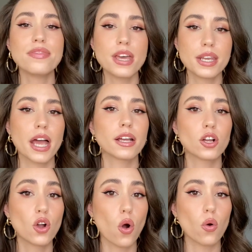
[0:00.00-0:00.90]
then I
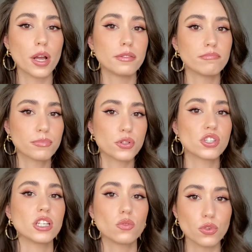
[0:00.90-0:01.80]
go and
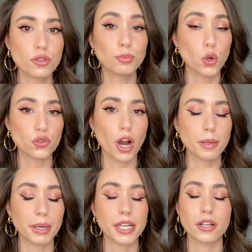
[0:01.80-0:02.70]
proceed with blow drying
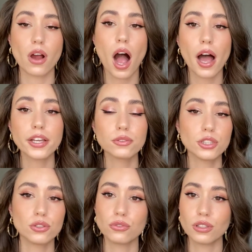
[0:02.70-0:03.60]
my hair. I only
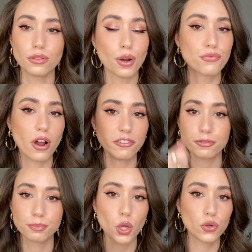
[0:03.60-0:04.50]
do a rough
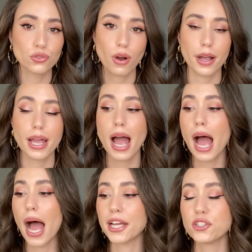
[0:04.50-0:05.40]
blow dry.
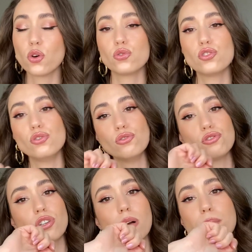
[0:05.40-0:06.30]
I don't
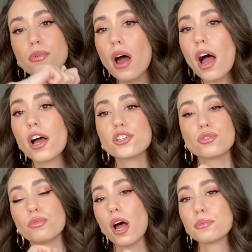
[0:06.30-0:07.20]
use a brush, a
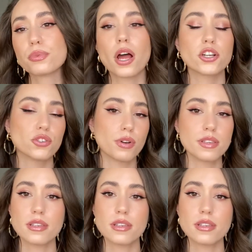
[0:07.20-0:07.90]
round brush or anything